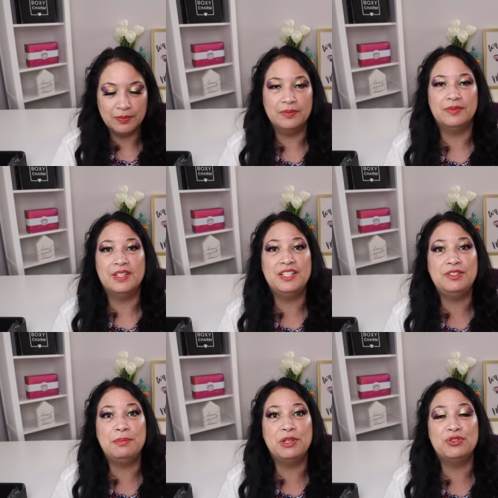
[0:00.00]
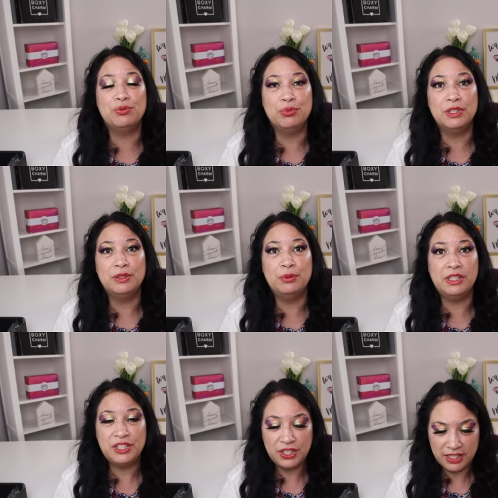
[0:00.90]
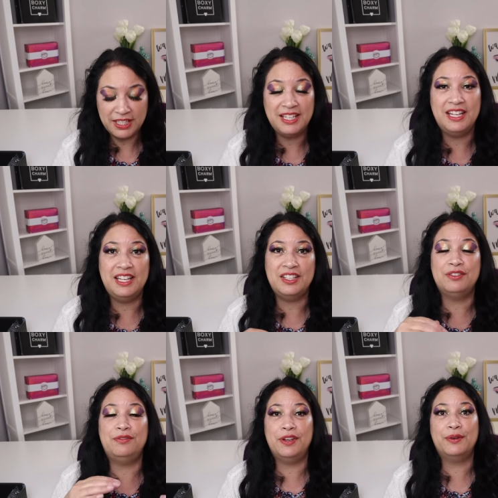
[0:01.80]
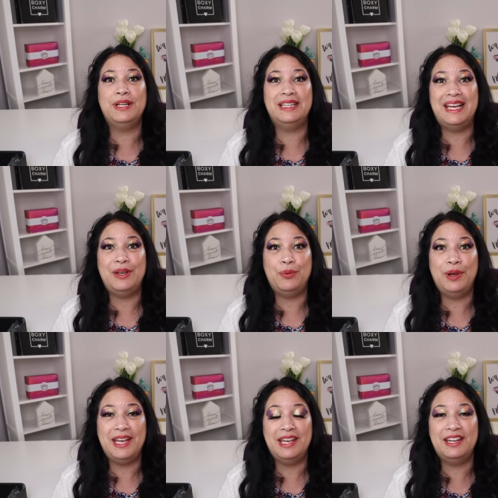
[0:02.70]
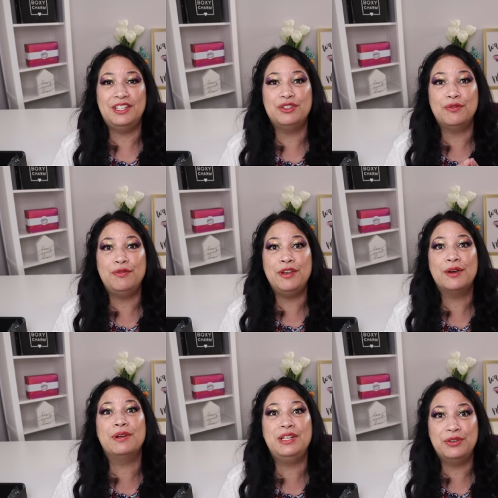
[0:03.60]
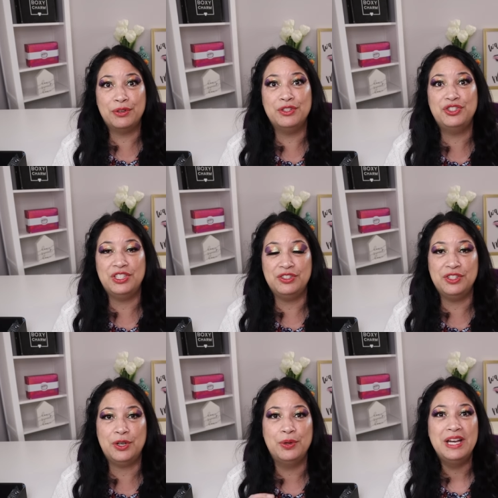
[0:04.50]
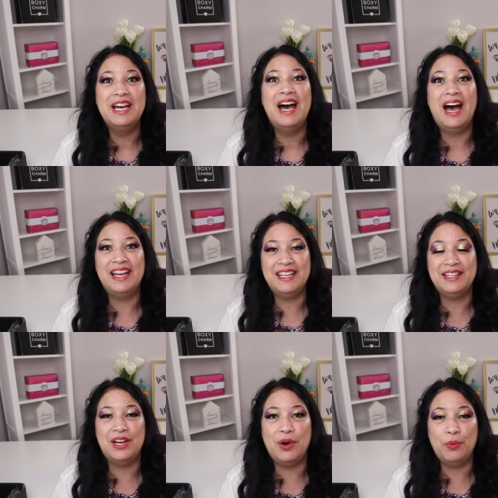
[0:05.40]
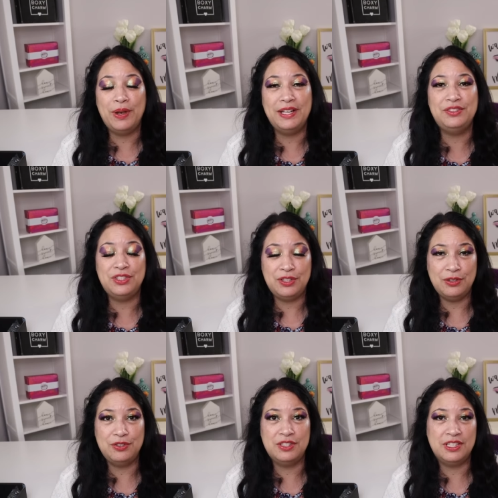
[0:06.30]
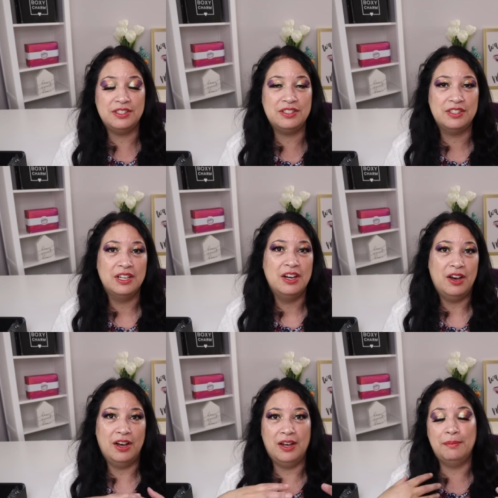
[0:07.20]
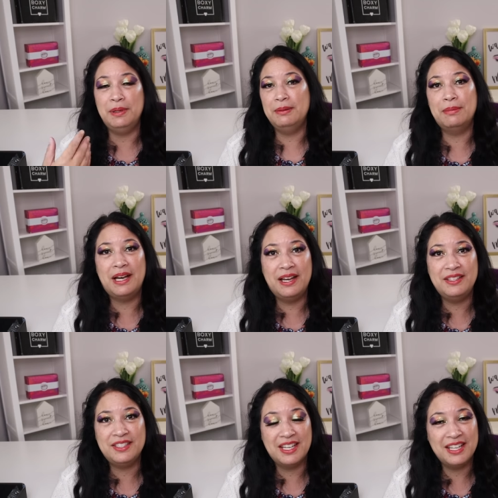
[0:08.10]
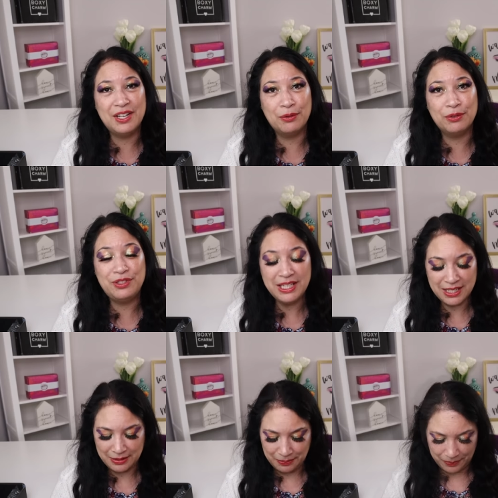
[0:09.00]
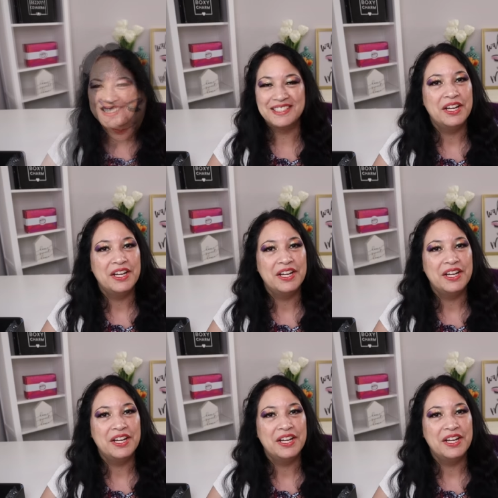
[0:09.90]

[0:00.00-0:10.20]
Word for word: Hmm, this smells really, really good and it is very lightweight and it's very nourishing. So I cannot wait to use this um, in my skincare routine.